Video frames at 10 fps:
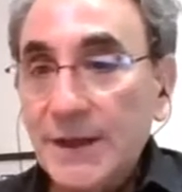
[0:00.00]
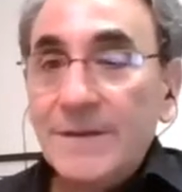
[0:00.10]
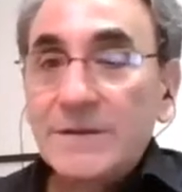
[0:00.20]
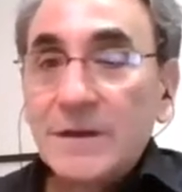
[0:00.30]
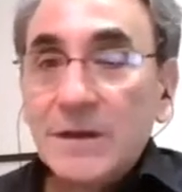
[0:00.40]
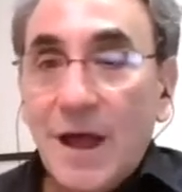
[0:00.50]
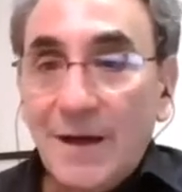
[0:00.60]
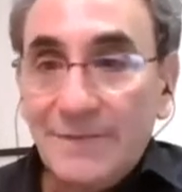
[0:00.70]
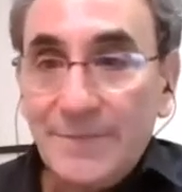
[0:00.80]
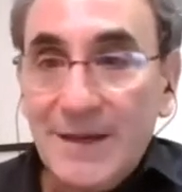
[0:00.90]
There's a lot
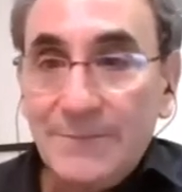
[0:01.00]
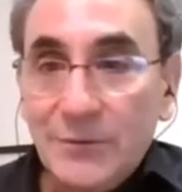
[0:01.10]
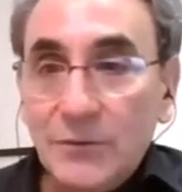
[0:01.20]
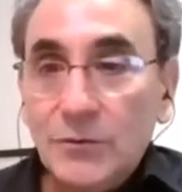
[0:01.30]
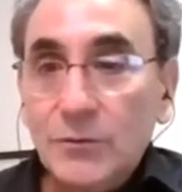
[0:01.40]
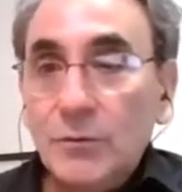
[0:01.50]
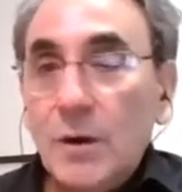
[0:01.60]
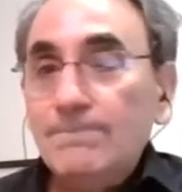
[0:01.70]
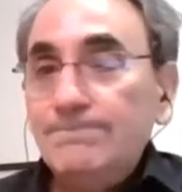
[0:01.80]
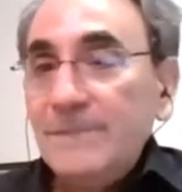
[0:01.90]
of people who,
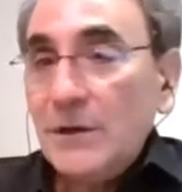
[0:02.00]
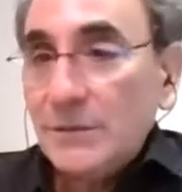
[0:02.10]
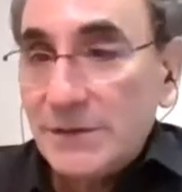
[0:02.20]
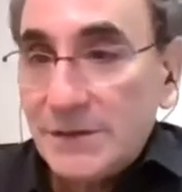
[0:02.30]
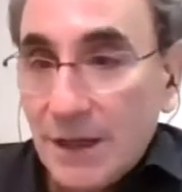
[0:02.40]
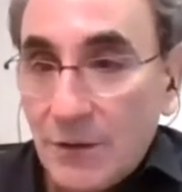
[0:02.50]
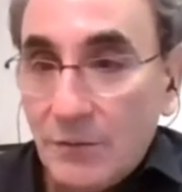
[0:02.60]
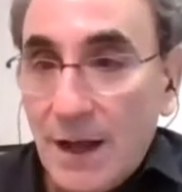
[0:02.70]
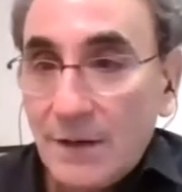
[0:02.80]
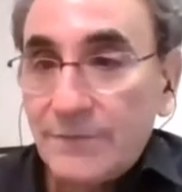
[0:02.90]
you know, stuck
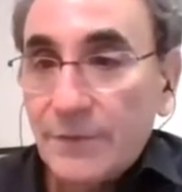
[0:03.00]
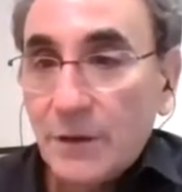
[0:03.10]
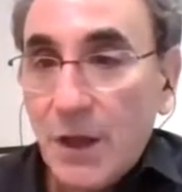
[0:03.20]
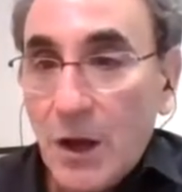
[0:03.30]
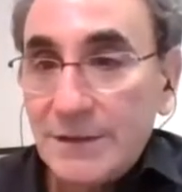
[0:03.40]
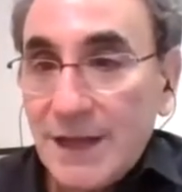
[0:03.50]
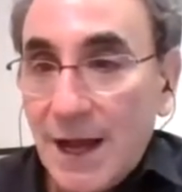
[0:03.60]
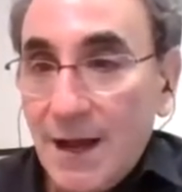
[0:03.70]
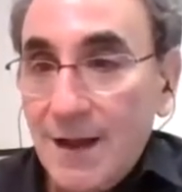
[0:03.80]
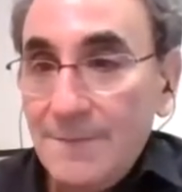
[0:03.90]
around for a long
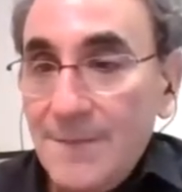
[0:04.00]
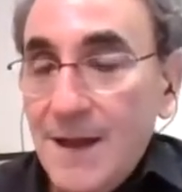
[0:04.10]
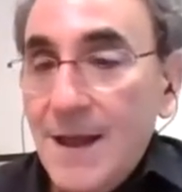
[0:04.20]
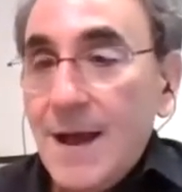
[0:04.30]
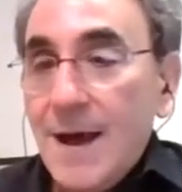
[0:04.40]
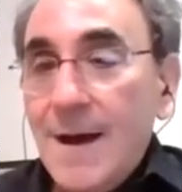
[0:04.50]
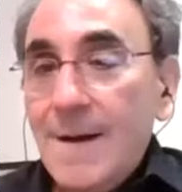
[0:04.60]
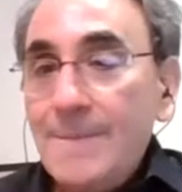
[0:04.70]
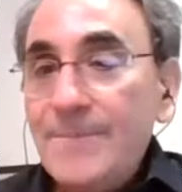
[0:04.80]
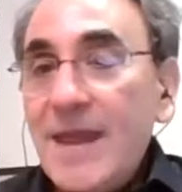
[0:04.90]
time,
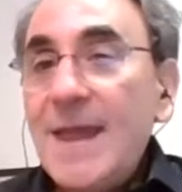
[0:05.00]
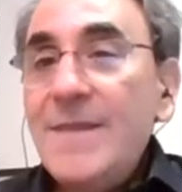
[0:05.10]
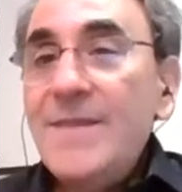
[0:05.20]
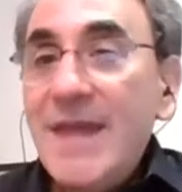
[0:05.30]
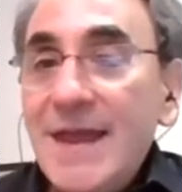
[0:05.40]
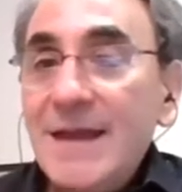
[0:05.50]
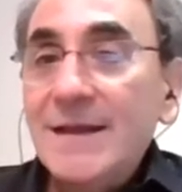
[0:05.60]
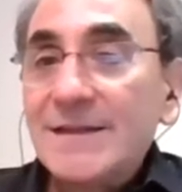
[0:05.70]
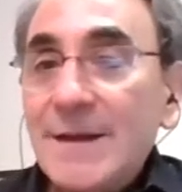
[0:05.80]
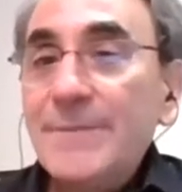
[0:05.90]
um, and then
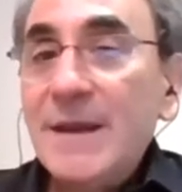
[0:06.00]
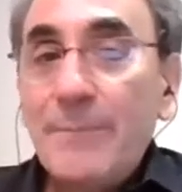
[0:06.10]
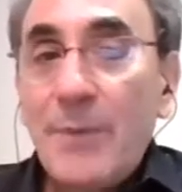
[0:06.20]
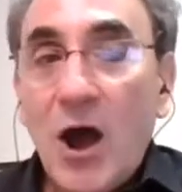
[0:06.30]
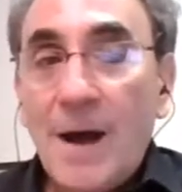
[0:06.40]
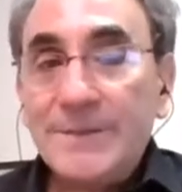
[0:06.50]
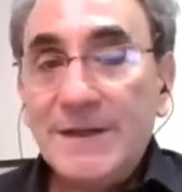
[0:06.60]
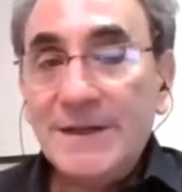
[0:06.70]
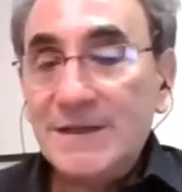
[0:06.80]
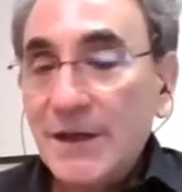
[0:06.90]
something popped in
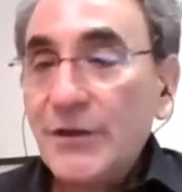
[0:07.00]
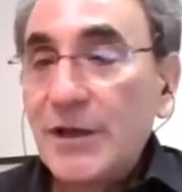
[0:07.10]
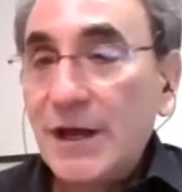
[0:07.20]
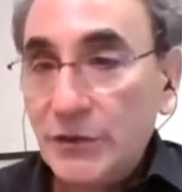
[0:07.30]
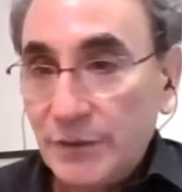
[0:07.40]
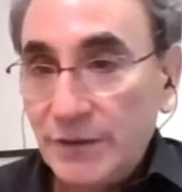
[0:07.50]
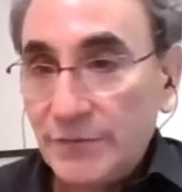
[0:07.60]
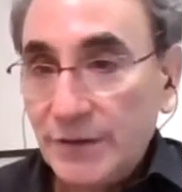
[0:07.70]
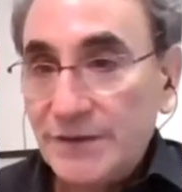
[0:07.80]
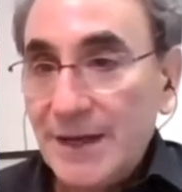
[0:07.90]
these other countries. For
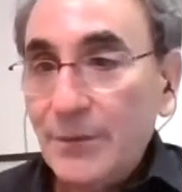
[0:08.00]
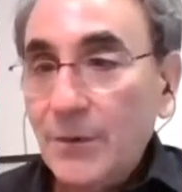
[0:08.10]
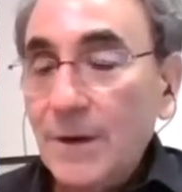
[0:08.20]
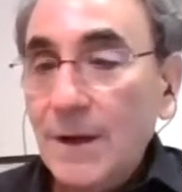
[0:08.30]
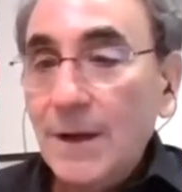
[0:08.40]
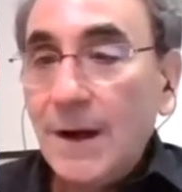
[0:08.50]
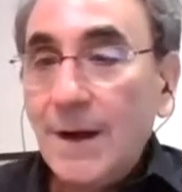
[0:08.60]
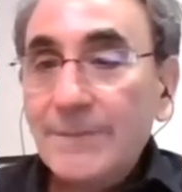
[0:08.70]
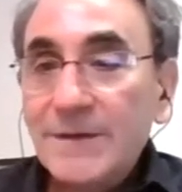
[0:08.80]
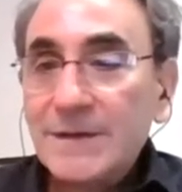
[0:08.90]
example,
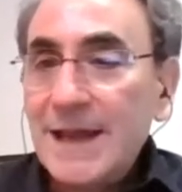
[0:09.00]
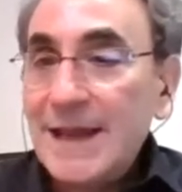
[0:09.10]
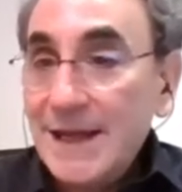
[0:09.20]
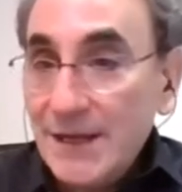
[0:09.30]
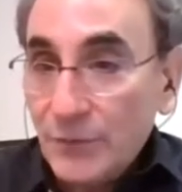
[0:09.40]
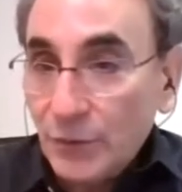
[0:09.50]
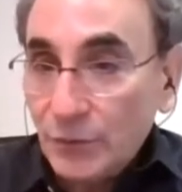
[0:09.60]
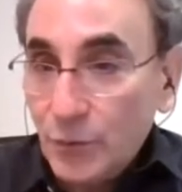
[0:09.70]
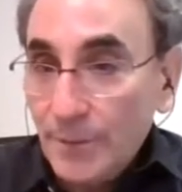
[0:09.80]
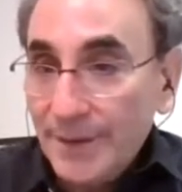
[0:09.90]
um, there's an eighty-year-old
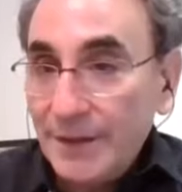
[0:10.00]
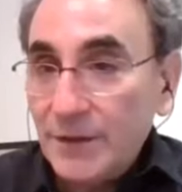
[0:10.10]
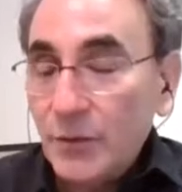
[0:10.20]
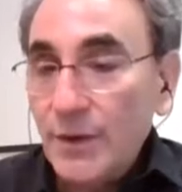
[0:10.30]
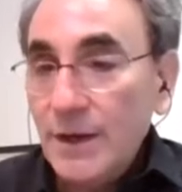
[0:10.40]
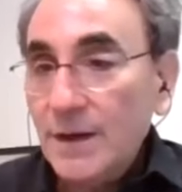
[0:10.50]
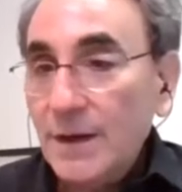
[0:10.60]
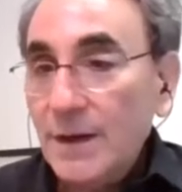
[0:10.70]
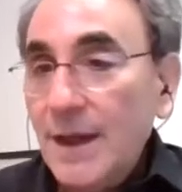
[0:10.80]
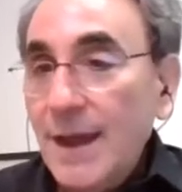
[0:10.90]
woman in Korea,
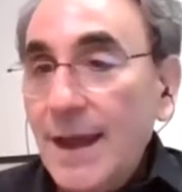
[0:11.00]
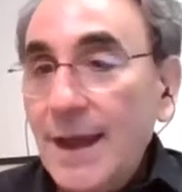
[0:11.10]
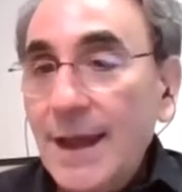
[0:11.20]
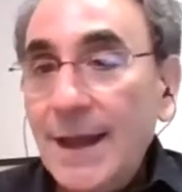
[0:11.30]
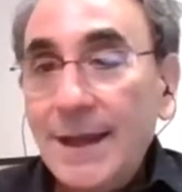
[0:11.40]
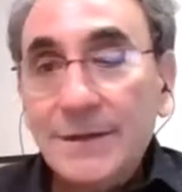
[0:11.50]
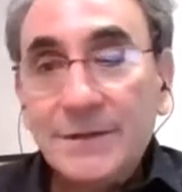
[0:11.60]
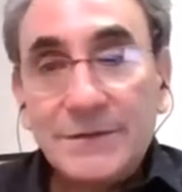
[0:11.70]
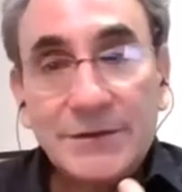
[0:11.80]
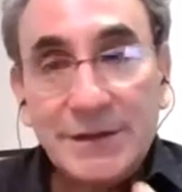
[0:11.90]
and
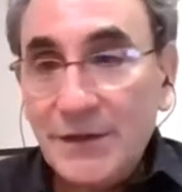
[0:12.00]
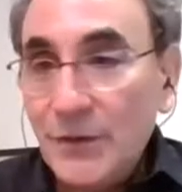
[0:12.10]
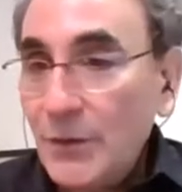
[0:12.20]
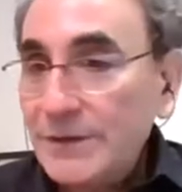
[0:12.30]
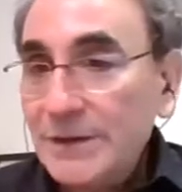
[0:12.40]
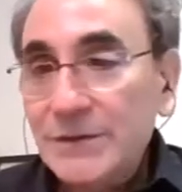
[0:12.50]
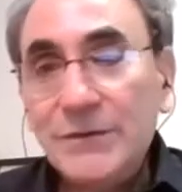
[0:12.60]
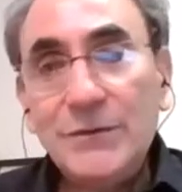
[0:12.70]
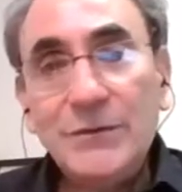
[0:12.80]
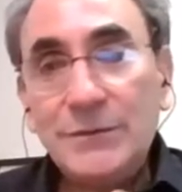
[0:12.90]
she didn't know what to
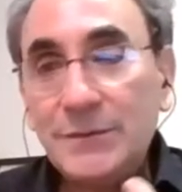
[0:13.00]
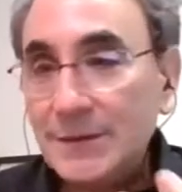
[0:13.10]
do.